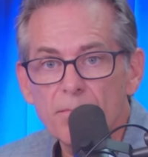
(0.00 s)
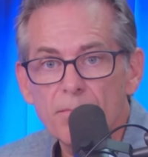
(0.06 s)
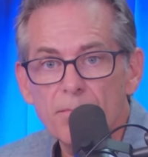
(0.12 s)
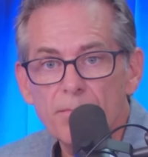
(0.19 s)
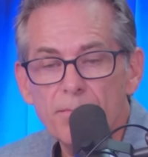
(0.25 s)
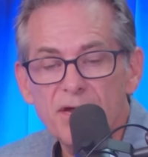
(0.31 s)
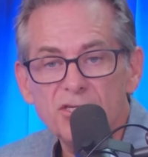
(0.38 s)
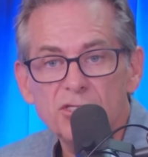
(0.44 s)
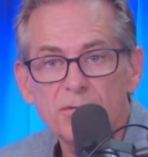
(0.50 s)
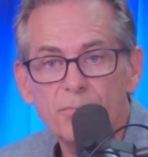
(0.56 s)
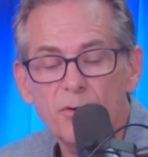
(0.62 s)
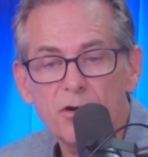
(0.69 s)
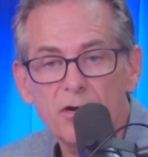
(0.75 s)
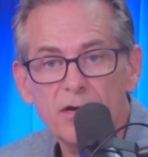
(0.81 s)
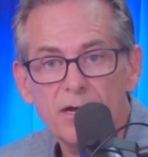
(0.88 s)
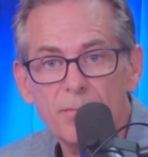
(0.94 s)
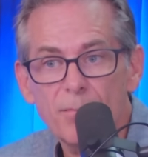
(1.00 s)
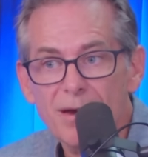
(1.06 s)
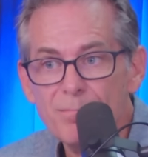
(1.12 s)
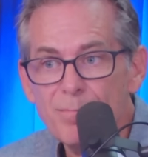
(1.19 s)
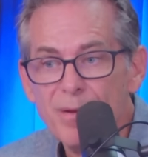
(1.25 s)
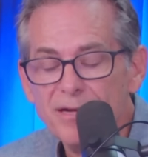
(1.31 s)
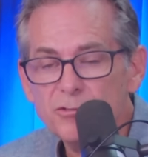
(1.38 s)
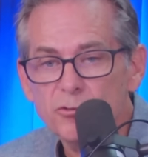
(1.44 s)
Misha put it in my
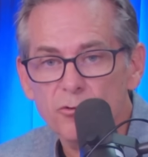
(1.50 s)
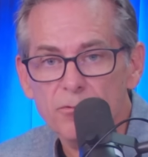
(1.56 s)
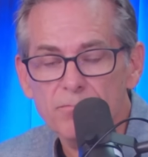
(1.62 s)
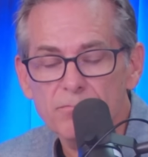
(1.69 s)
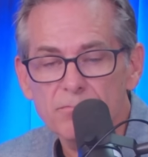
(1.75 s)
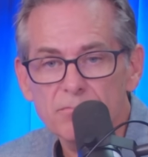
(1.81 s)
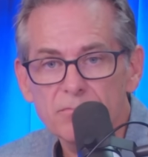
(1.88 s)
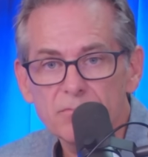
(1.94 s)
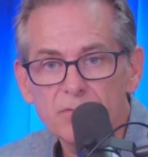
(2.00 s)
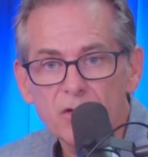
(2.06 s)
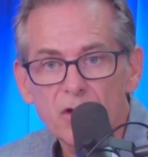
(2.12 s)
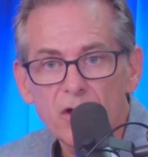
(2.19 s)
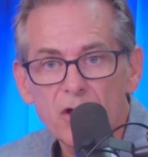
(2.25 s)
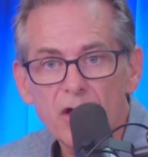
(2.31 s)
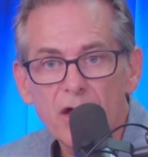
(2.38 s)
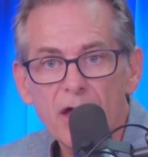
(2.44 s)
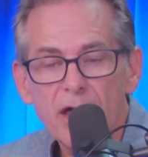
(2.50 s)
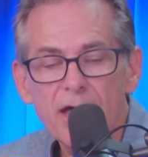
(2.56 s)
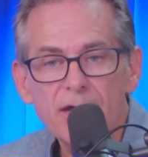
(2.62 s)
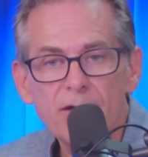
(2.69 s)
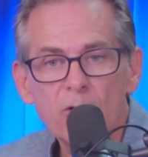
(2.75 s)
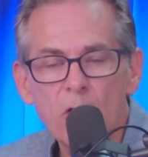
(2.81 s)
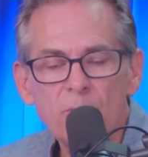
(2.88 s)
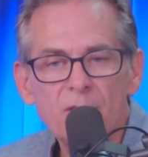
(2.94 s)
bedroom.
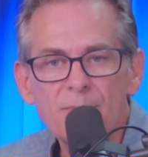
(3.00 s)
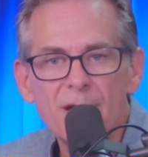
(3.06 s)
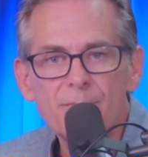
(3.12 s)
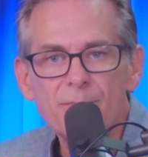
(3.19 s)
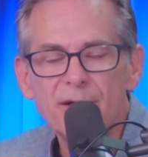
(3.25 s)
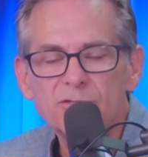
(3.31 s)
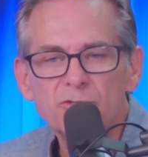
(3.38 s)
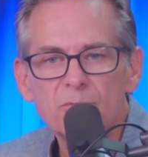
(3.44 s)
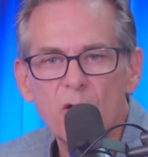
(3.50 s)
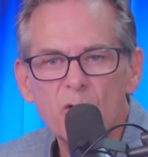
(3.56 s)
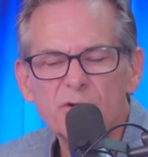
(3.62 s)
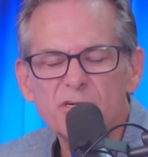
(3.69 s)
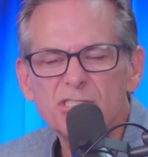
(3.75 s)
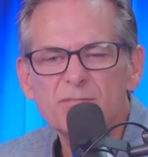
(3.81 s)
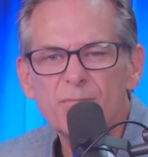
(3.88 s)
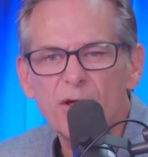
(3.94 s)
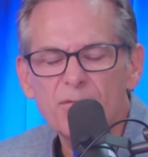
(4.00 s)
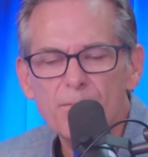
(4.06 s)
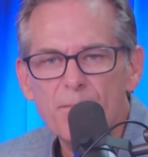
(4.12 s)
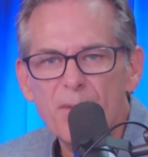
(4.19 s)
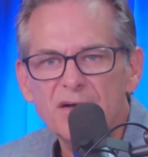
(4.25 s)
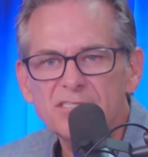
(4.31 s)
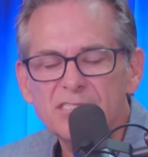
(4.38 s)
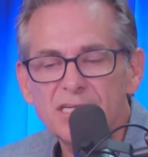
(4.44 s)
And normally my bedroom always smelled
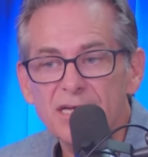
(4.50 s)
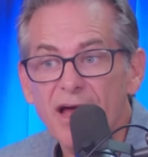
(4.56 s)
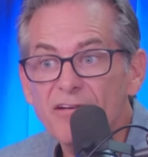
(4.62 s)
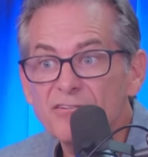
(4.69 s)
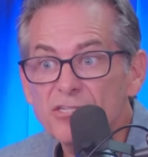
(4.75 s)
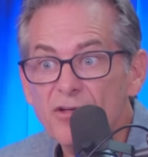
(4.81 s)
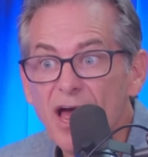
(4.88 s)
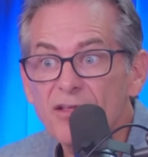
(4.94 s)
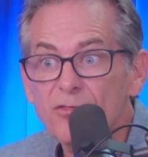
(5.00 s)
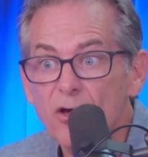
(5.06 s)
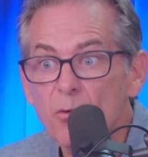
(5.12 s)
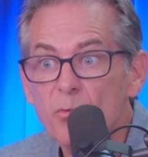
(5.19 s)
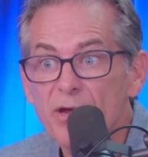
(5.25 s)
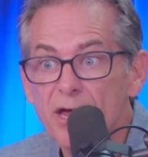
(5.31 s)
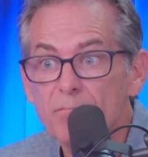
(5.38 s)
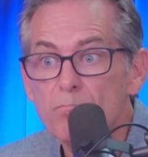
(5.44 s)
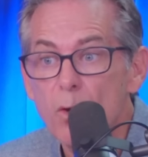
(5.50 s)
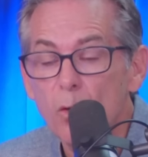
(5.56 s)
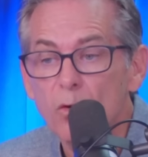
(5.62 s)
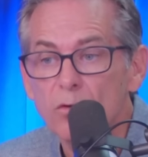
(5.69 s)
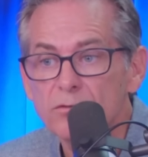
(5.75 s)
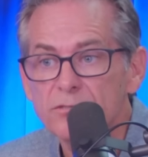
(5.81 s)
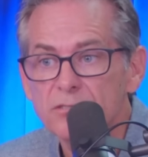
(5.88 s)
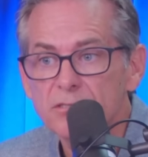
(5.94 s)
musty. I thought we had
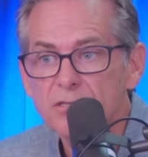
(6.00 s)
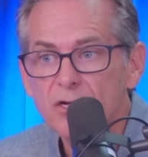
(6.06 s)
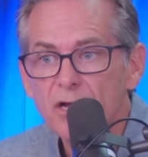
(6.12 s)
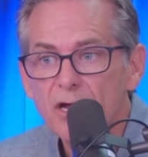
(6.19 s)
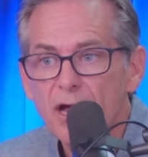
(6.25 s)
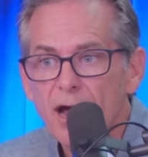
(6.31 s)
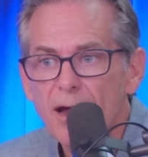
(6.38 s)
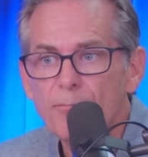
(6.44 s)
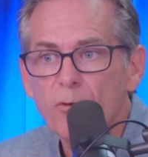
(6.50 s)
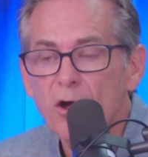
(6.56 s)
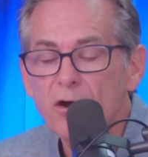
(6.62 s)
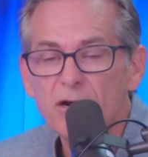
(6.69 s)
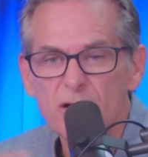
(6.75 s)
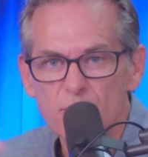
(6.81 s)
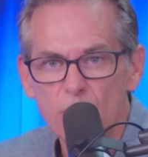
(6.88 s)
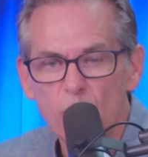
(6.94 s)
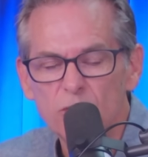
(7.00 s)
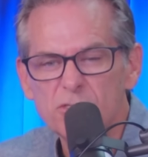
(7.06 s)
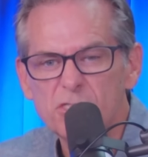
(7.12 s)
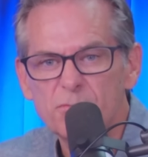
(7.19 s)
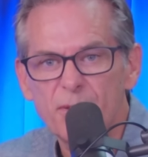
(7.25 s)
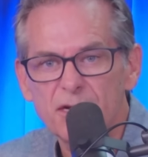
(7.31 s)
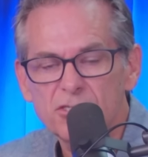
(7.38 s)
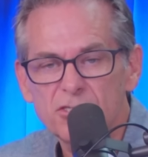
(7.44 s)
mold. I brought in a mold
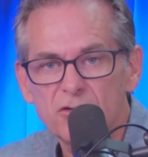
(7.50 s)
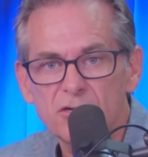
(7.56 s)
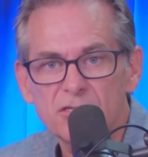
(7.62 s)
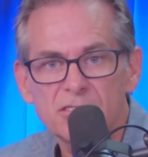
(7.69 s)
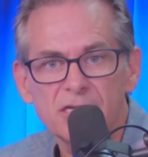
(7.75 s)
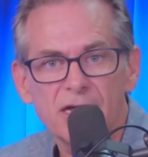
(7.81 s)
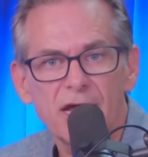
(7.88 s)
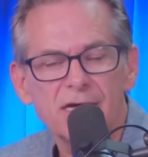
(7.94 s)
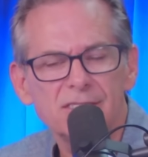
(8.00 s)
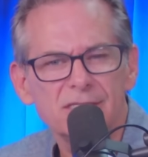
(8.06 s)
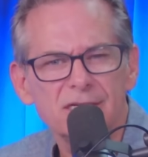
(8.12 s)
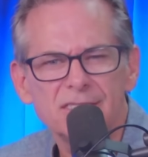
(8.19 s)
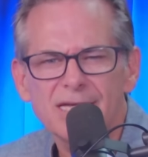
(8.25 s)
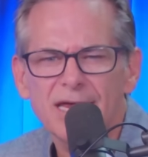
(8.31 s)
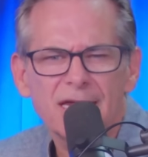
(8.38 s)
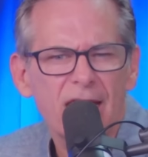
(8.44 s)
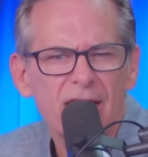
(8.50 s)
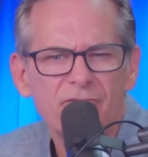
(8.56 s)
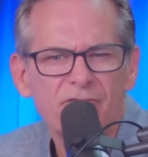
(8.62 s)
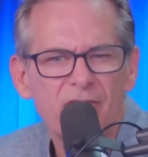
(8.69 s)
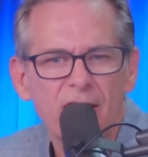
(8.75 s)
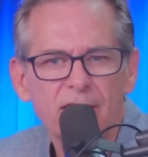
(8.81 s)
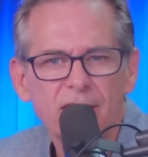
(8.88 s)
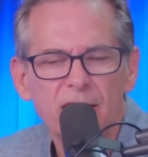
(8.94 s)
specialist. The guy says, "I can't
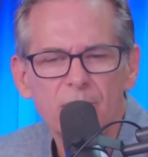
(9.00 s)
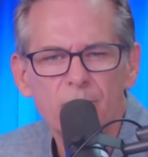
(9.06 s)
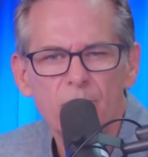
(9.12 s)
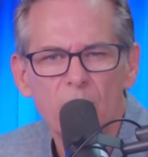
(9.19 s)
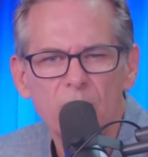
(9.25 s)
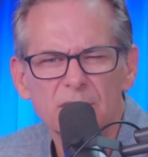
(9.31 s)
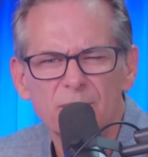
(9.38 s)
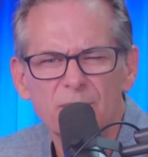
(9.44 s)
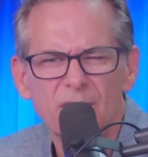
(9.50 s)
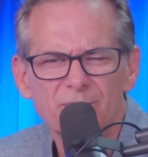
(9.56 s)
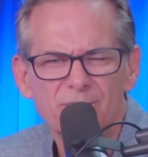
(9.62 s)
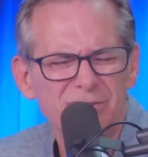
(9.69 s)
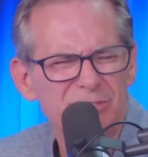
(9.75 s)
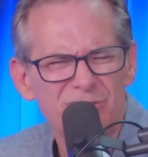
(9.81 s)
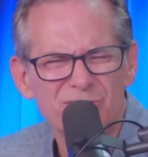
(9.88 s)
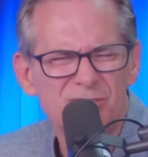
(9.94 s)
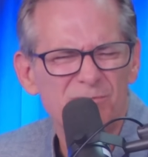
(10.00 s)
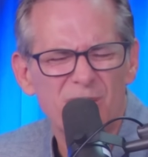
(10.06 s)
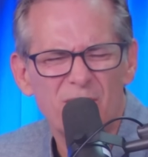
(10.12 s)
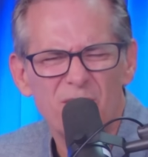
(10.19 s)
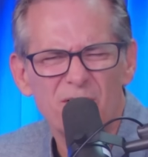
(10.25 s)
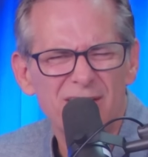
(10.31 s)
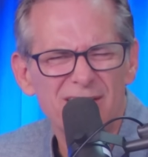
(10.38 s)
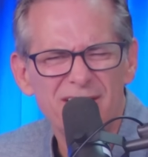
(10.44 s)
find any mold." I'm like, "But do you
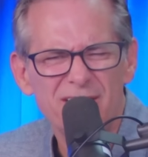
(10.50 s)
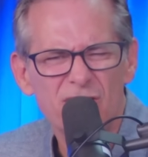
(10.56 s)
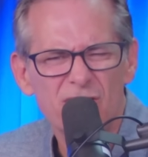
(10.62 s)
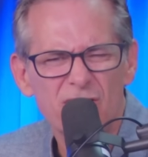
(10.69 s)
smell it in here?"